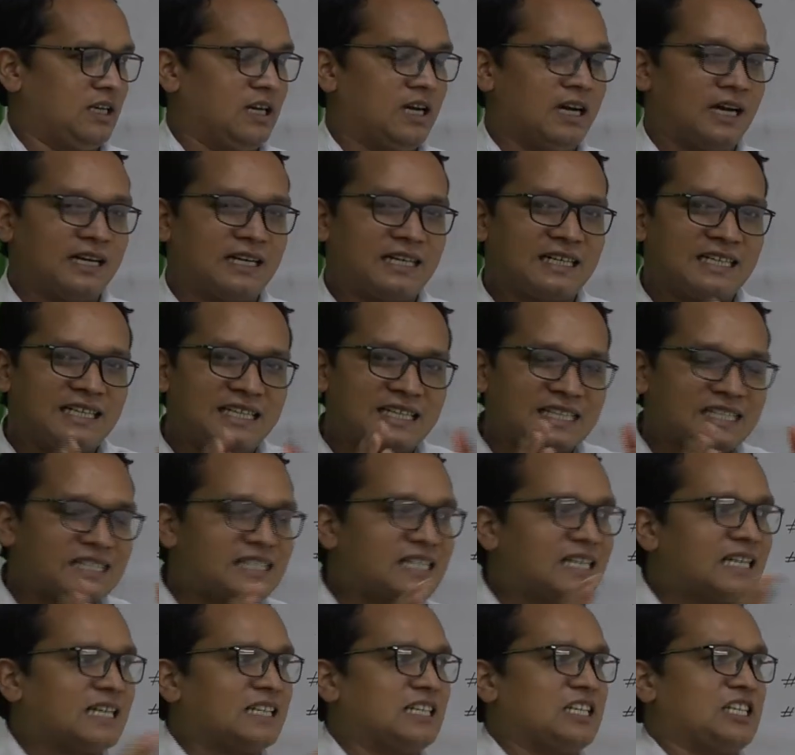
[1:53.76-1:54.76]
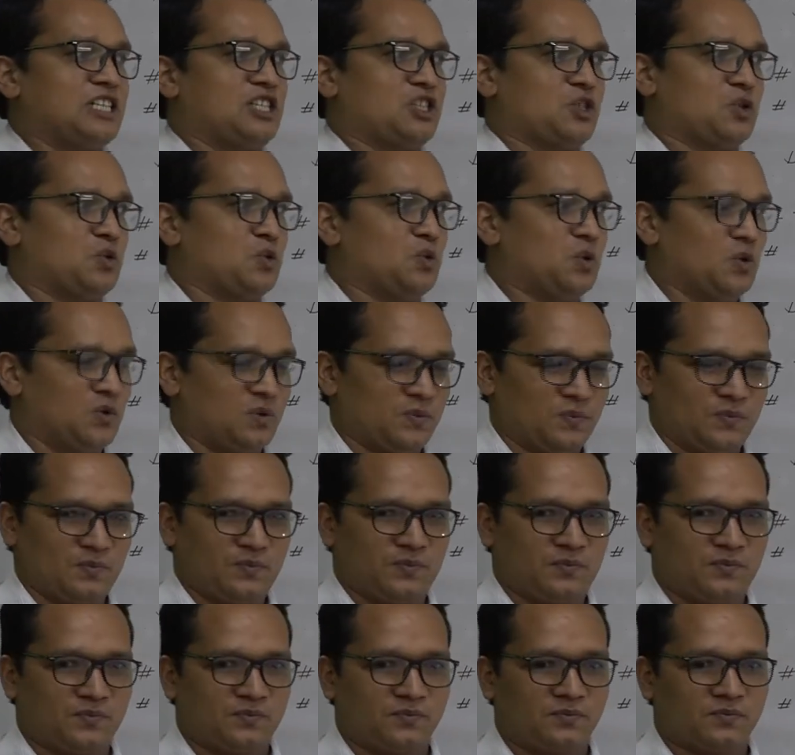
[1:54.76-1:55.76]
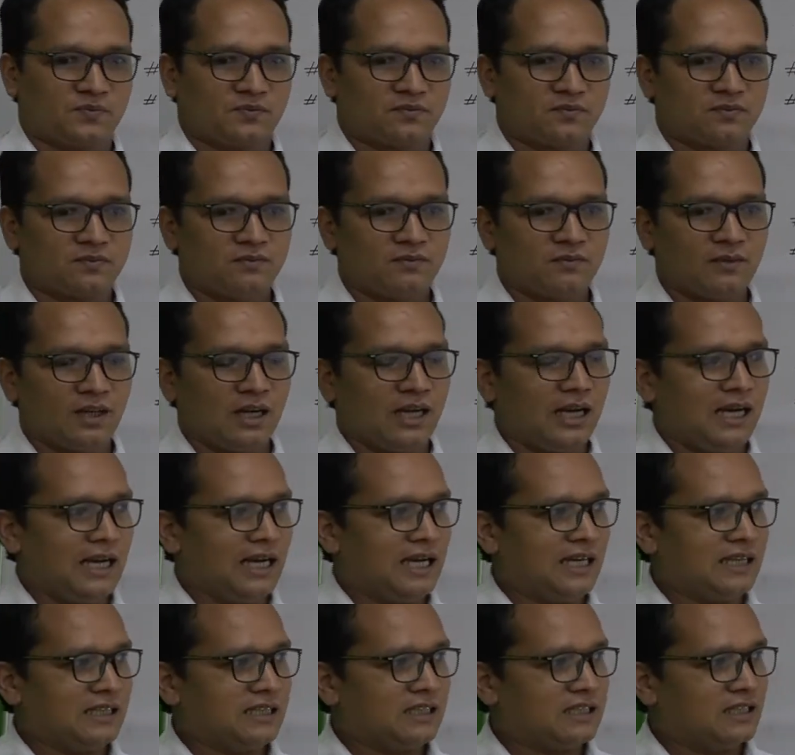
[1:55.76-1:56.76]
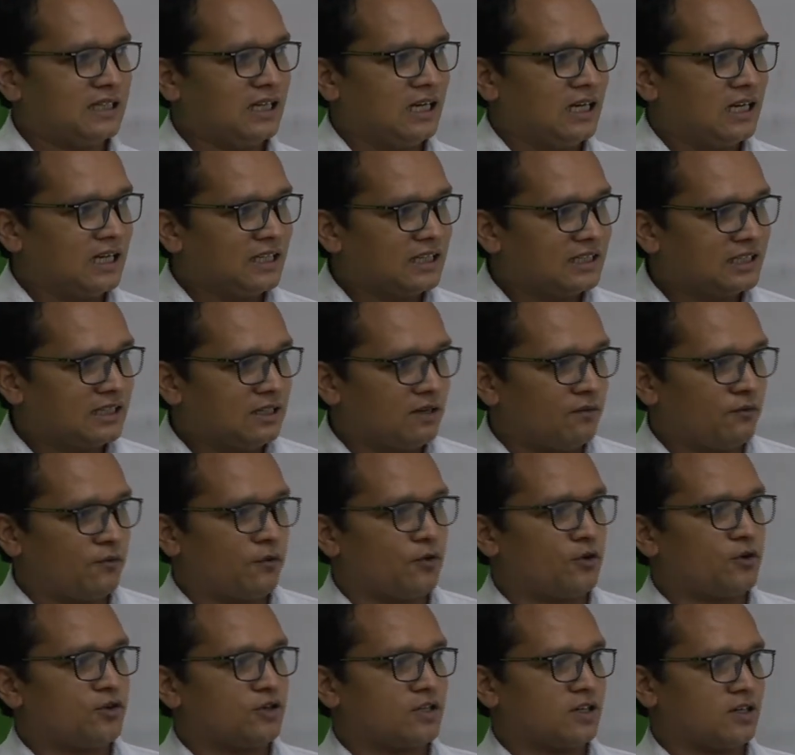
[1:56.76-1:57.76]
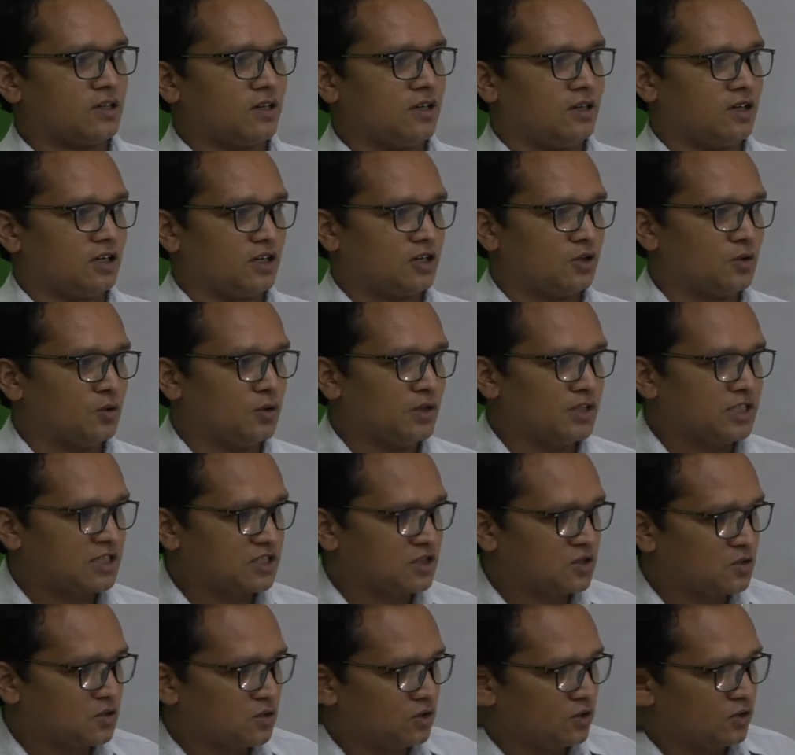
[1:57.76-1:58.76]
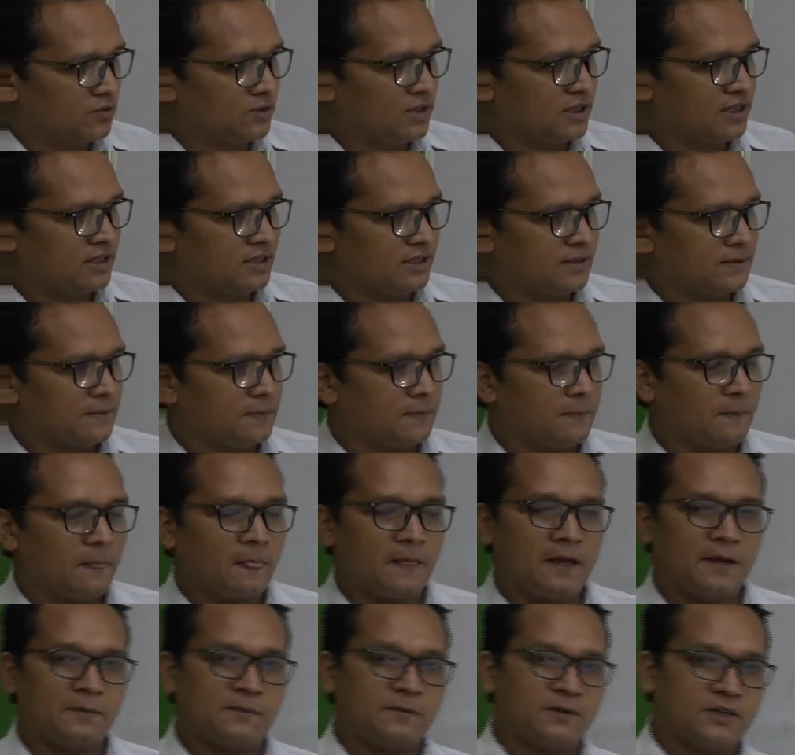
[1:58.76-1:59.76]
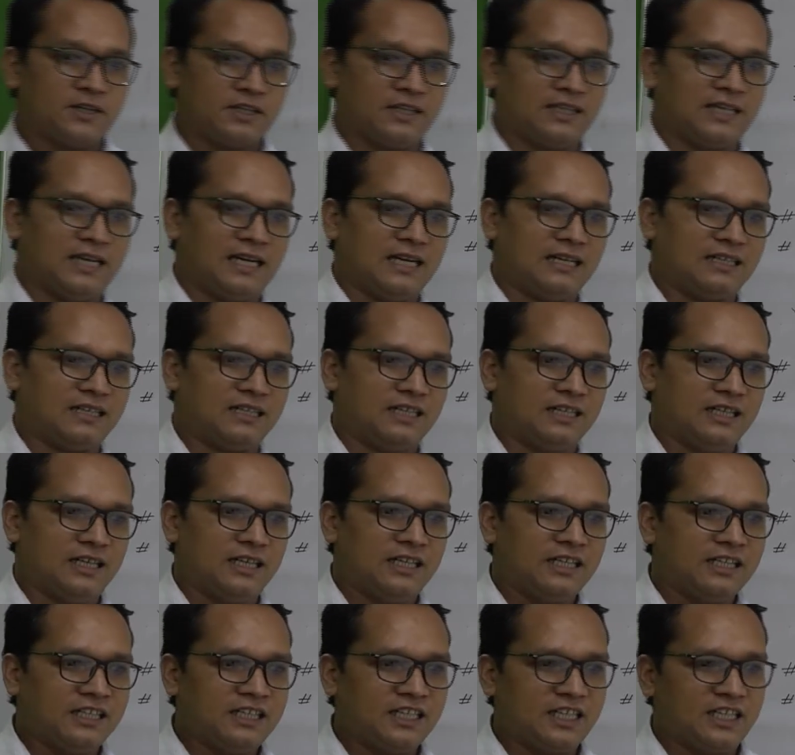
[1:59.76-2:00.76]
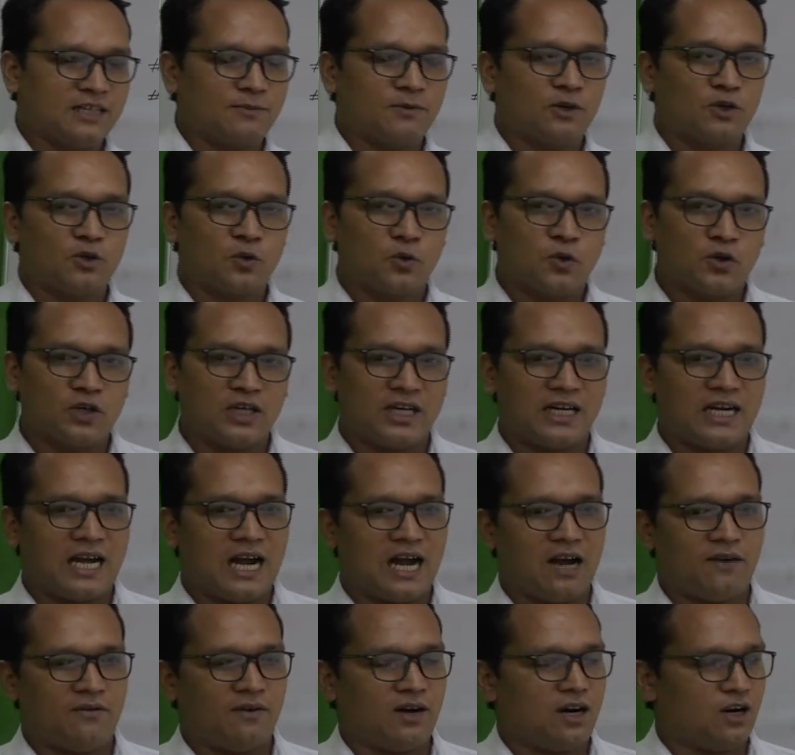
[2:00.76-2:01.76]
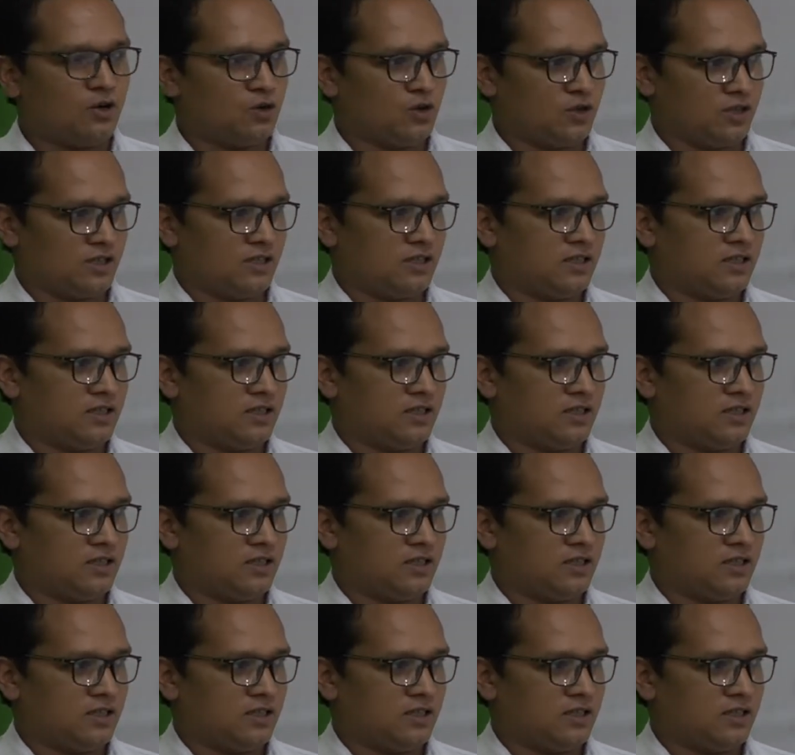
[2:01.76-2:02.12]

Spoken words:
reach at the school, and 4 o'clock when school over, after that near about 1.5 hour